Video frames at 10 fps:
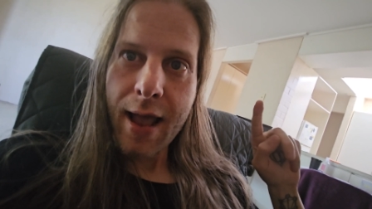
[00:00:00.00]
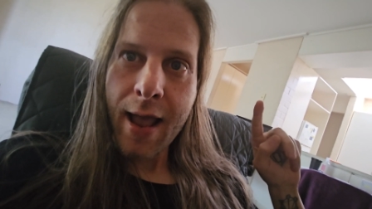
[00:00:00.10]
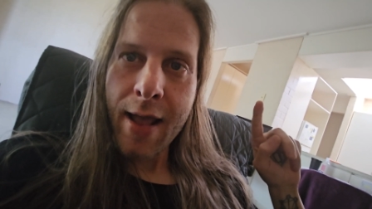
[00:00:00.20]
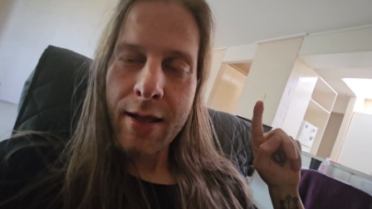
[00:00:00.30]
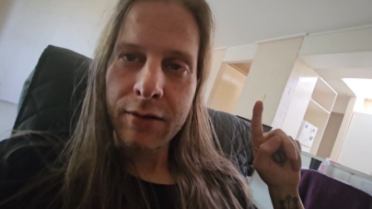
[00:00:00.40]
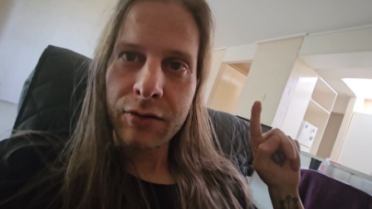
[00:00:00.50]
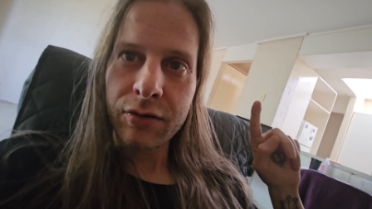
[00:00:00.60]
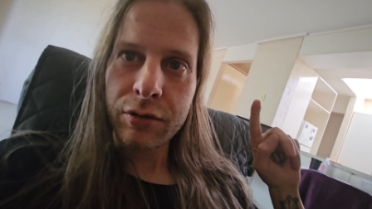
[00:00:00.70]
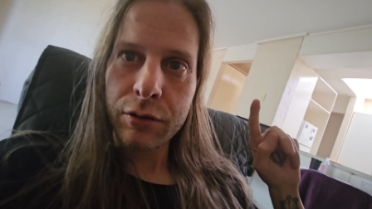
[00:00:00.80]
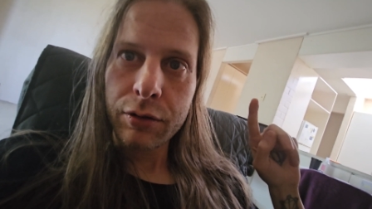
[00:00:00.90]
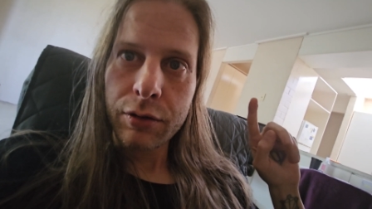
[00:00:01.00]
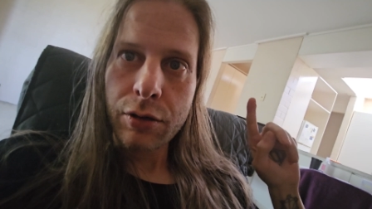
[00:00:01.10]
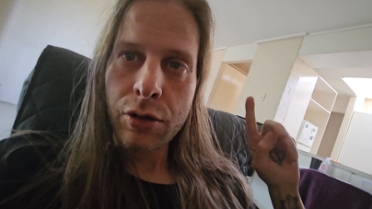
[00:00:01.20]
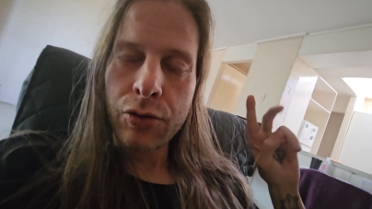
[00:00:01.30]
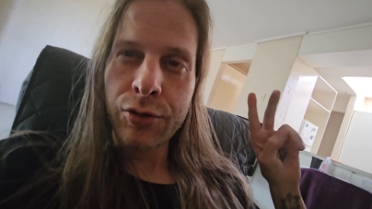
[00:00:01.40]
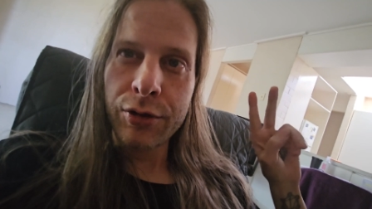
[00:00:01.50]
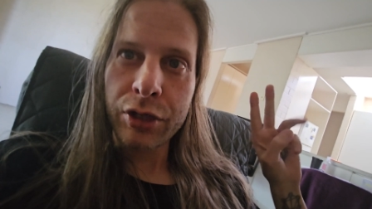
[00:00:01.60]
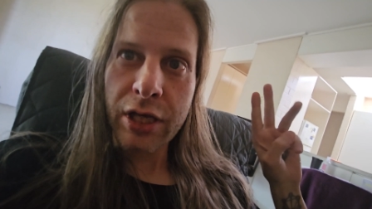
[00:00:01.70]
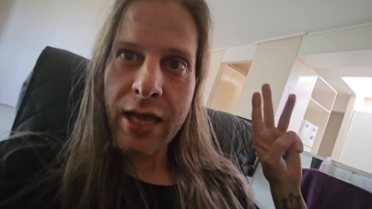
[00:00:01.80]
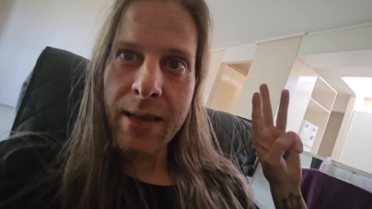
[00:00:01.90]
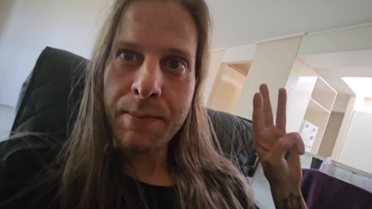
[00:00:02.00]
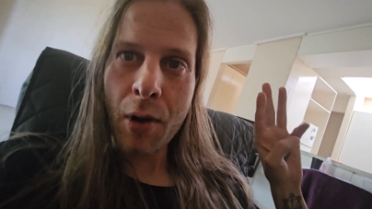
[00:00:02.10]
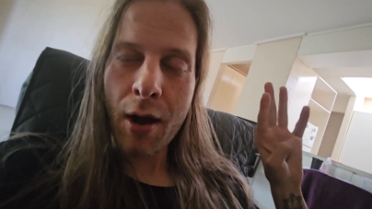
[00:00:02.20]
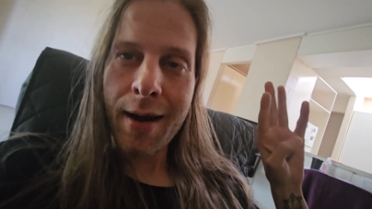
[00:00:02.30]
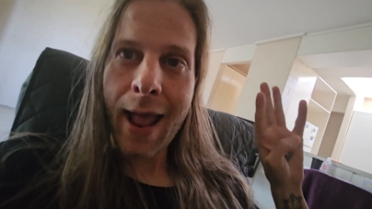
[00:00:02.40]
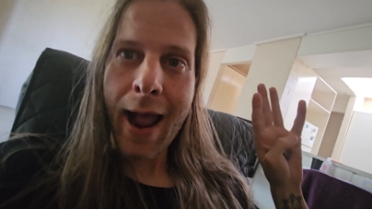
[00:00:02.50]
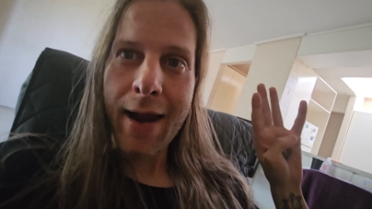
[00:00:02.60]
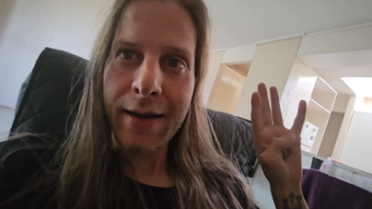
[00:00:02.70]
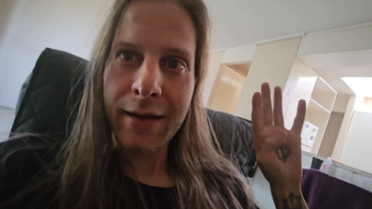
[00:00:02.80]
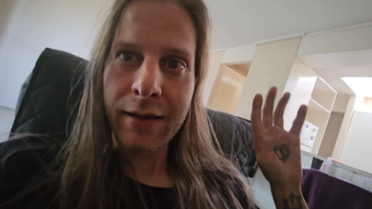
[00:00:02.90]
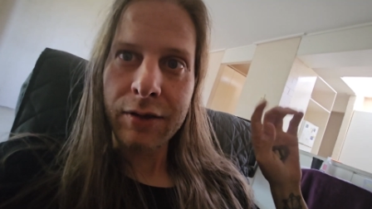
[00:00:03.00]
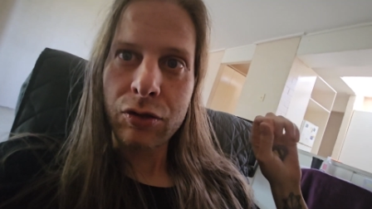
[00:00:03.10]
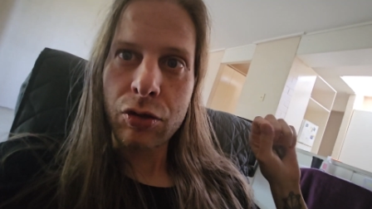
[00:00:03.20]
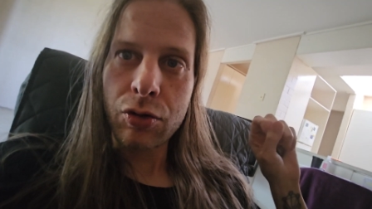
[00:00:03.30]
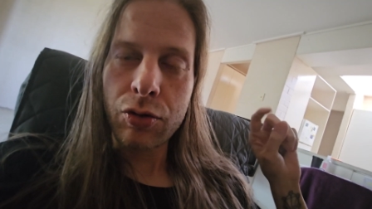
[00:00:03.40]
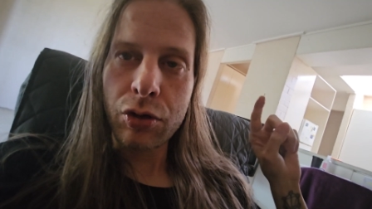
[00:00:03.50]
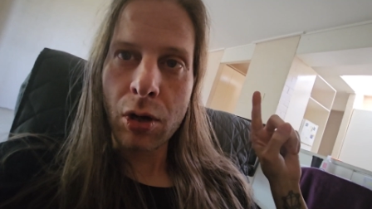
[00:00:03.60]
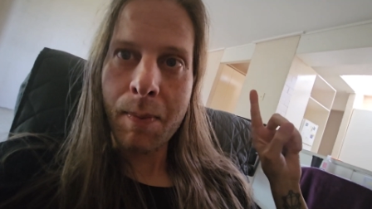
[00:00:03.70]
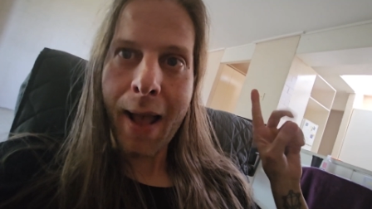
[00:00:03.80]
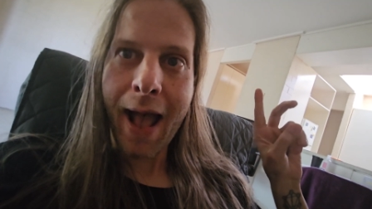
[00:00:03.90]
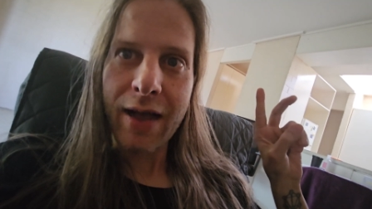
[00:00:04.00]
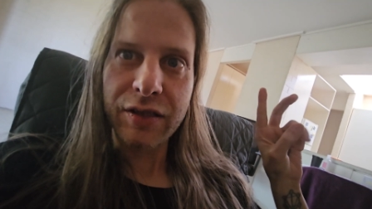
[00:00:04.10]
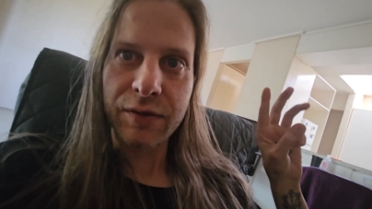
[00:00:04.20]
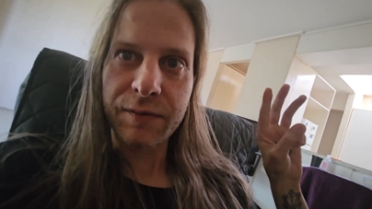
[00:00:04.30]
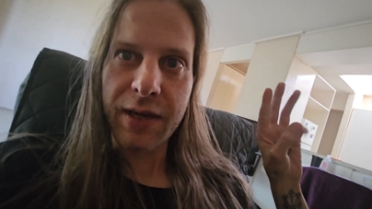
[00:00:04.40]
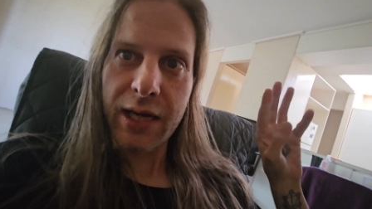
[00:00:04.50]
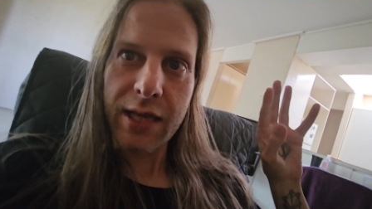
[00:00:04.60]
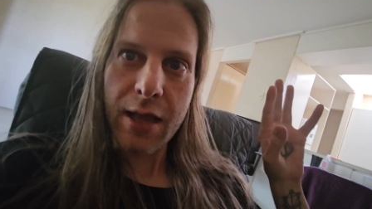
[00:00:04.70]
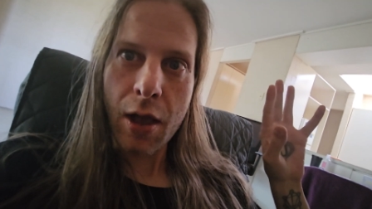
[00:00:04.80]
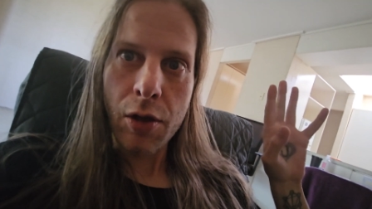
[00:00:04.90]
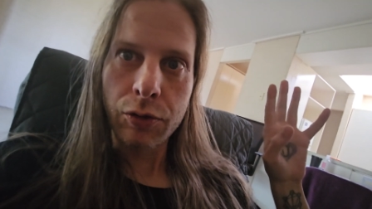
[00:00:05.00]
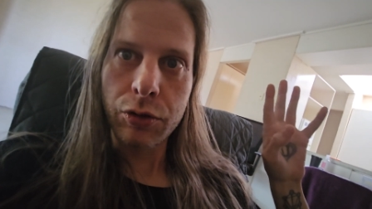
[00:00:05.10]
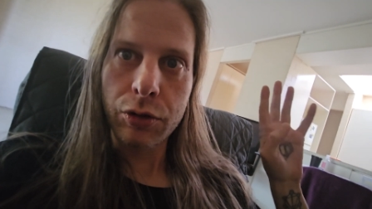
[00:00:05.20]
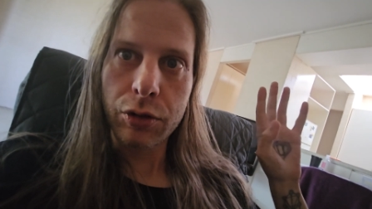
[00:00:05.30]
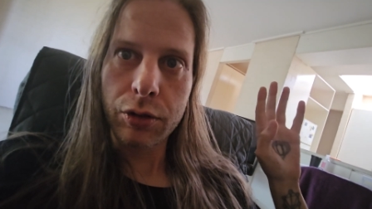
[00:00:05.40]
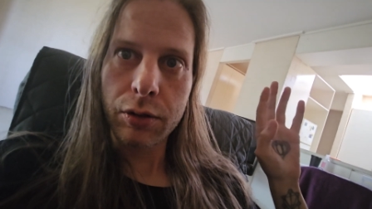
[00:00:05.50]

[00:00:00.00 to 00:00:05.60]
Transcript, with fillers: and you just keep on adding to your past videos.